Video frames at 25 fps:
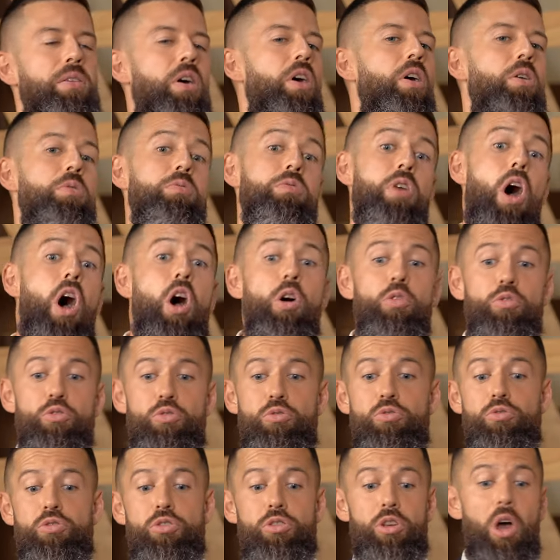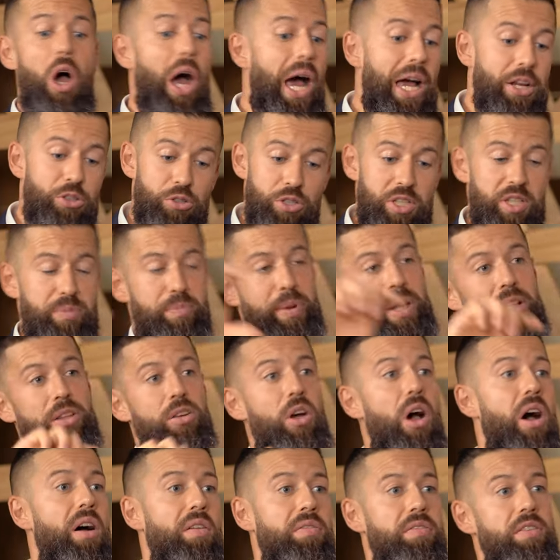I just spilled
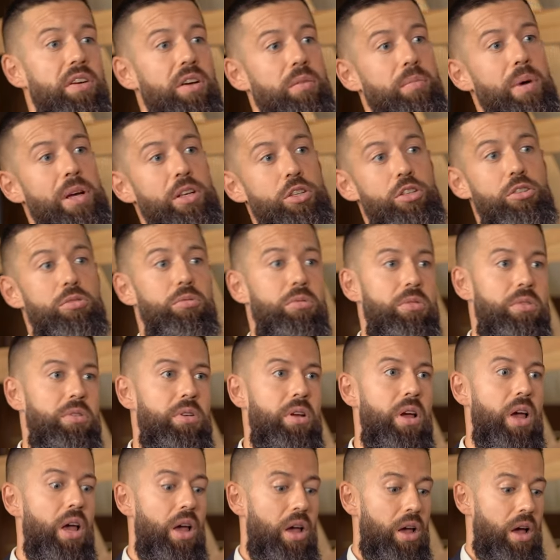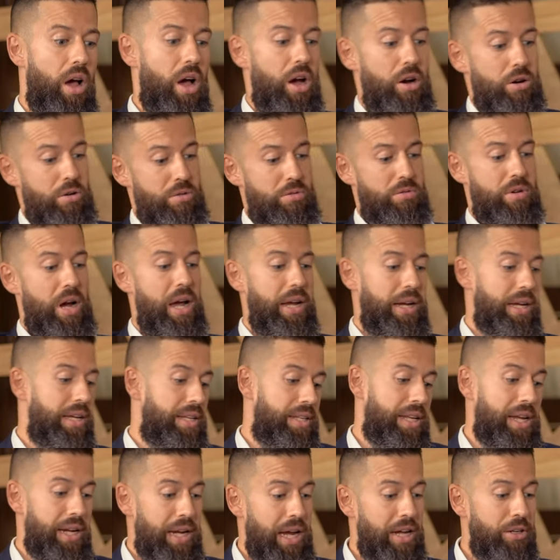coffee on my suit. Oh, I
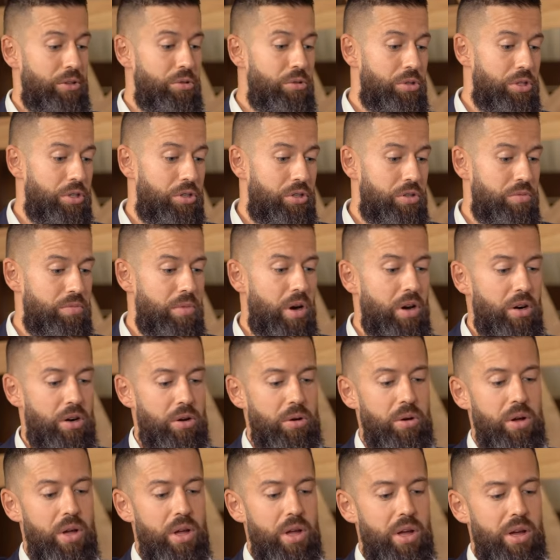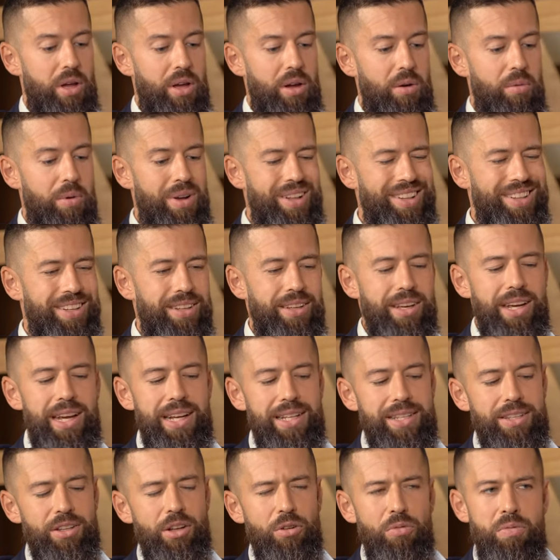guess I can't use it tomorrow. Well,
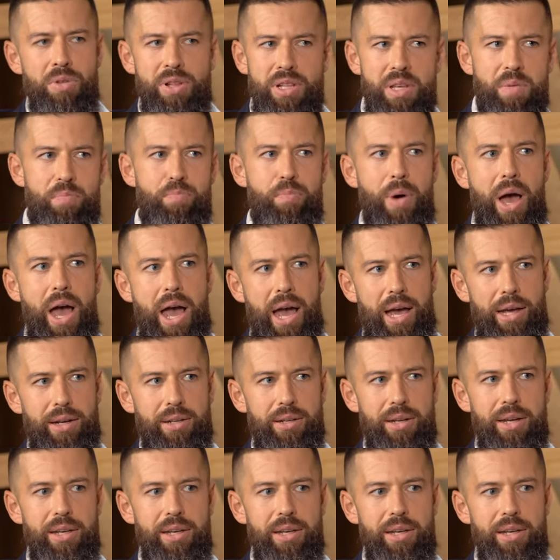it's not really bad.